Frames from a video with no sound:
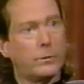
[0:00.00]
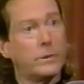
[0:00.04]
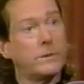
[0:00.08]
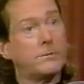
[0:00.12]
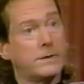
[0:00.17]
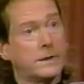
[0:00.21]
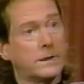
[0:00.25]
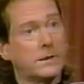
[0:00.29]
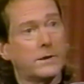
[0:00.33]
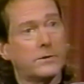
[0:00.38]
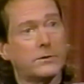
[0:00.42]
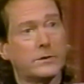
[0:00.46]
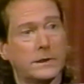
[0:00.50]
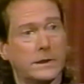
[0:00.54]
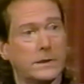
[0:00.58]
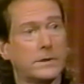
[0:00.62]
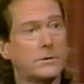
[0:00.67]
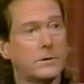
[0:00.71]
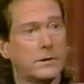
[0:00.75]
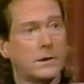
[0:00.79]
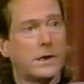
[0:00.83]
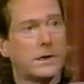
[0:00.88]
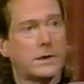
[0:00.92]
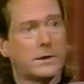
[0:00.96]
We'd been listening
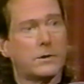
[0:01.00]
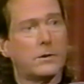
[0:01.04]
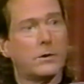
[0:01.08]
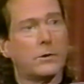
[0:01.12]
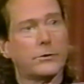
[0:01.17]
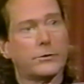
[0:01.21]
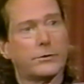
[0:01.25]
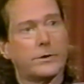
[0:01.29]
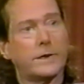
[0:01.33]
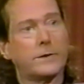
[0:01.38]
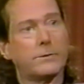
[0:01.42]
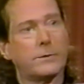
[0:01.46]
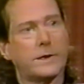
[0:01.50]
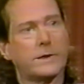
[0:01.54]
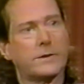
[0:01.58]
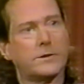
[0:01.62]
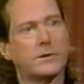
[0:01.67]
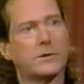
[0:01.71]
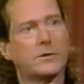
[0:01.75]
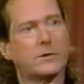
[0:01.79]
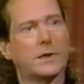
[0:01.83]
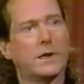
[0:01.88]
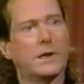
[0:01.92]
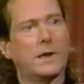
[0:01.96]
to a lot of Coltrane
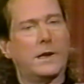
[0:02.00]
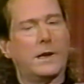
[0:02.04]
records